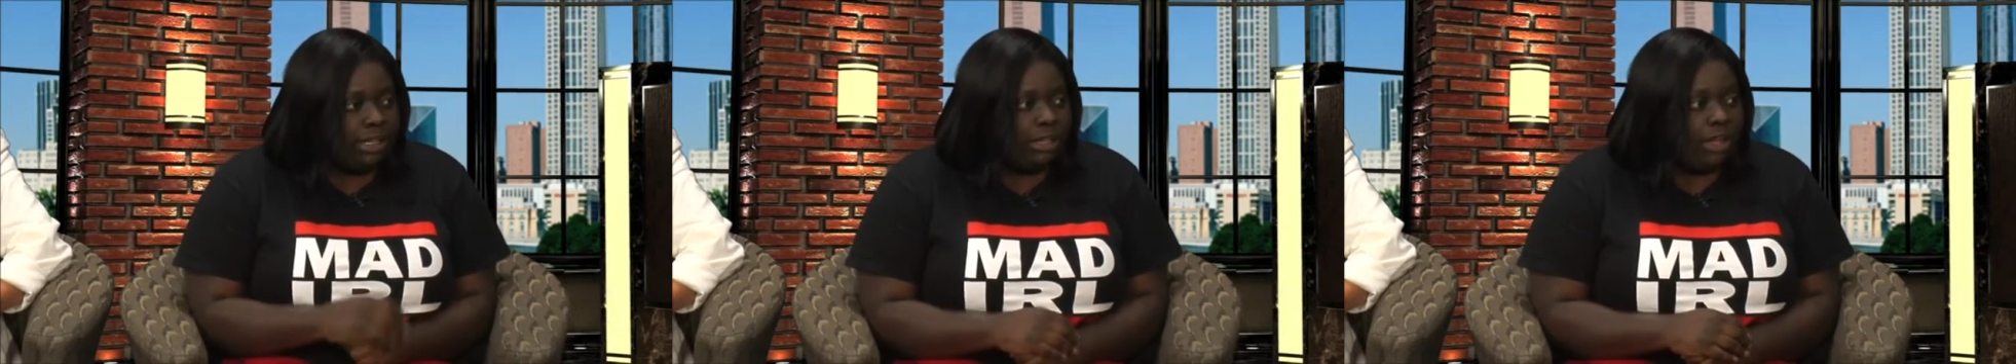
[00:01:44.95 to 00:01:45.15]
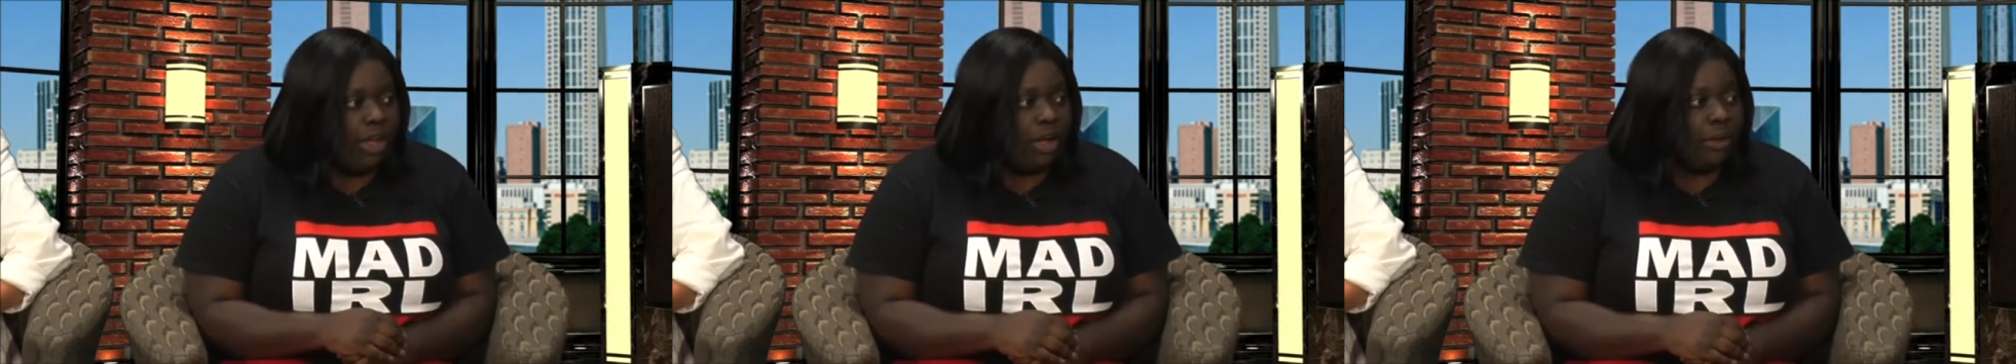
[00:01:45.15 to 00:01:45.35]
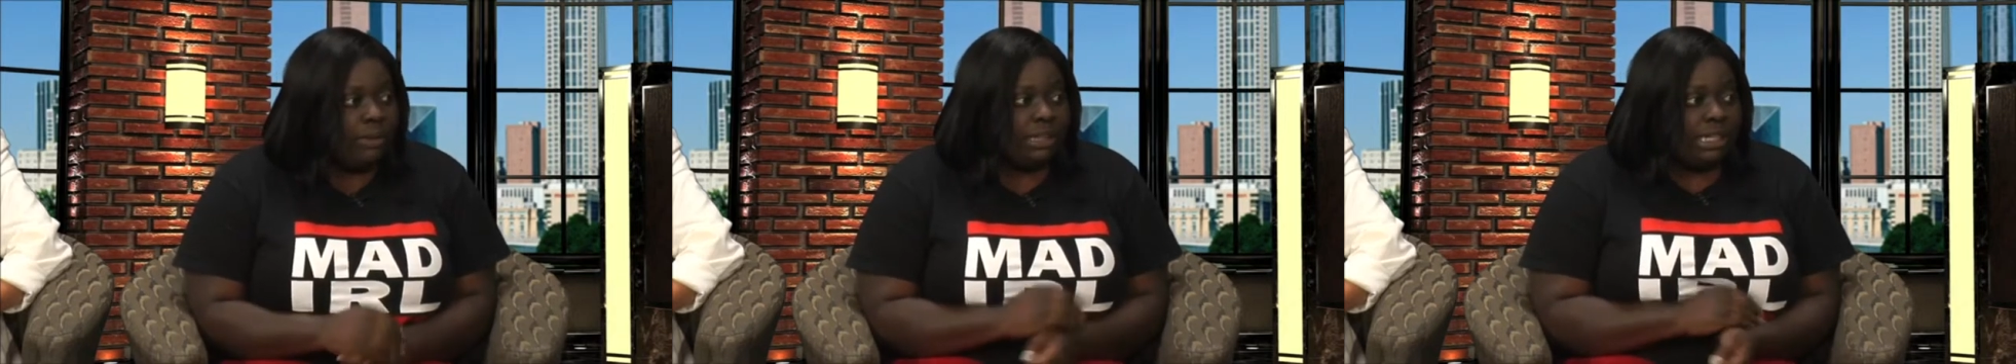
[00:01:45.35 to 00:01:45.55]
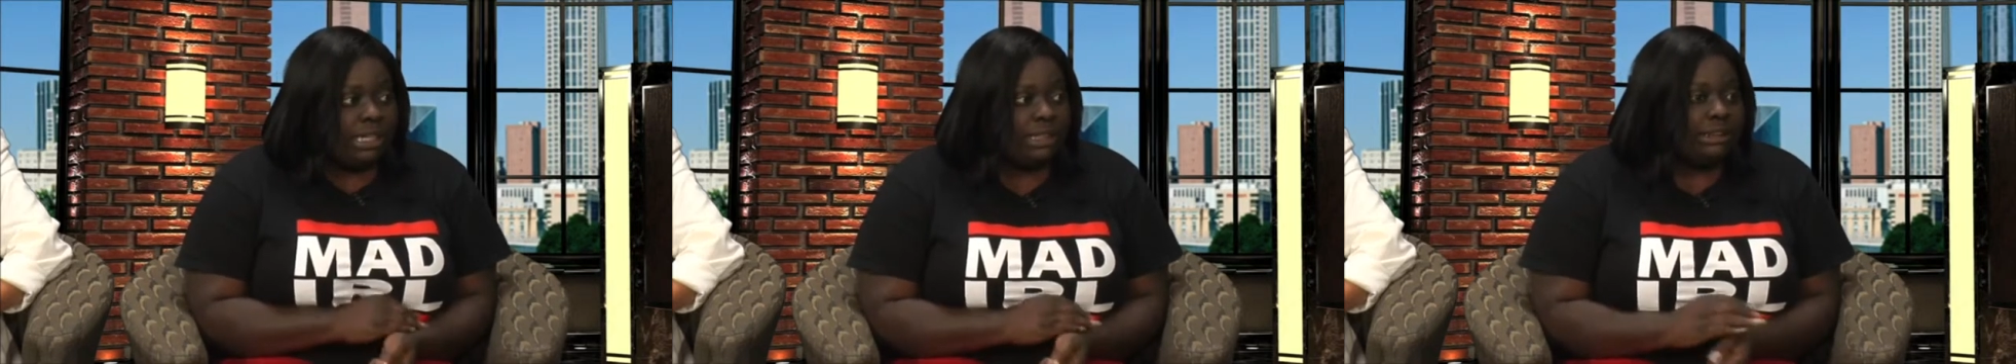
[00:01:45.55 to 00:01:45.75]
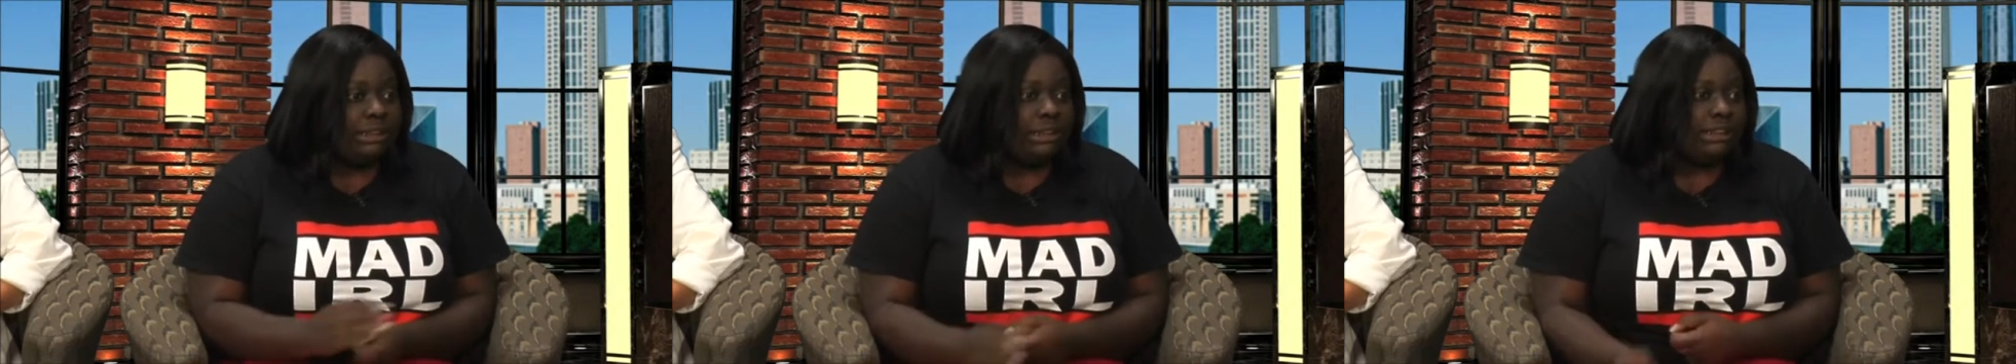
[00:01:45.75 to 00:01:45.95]
wow, along with
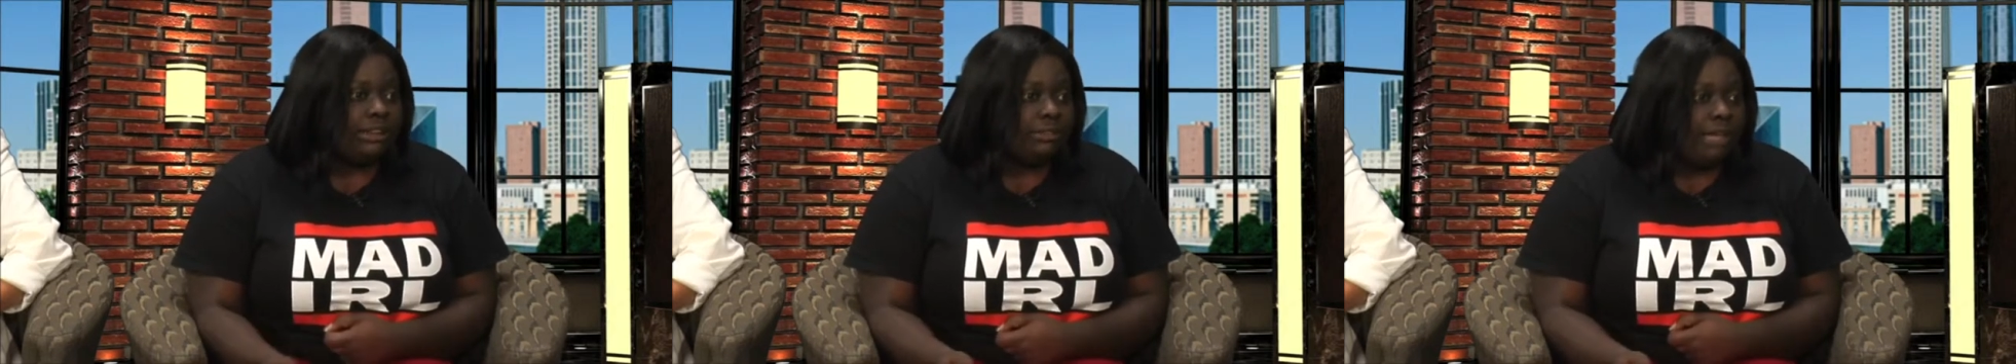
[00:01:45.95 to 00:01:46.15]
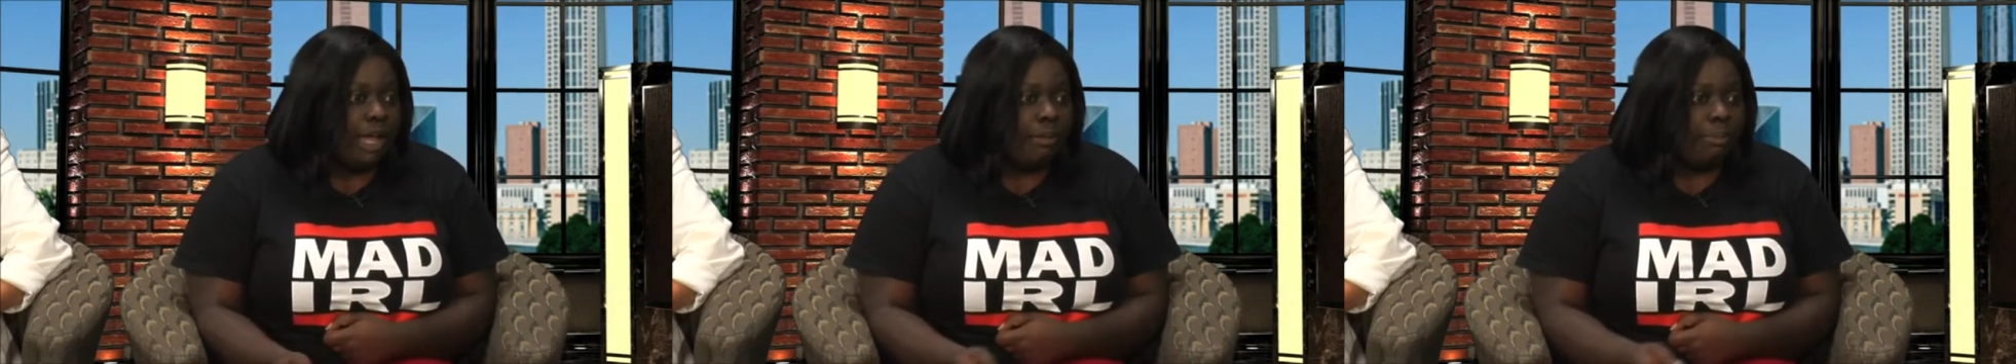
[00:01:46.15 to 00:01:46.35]
an extensive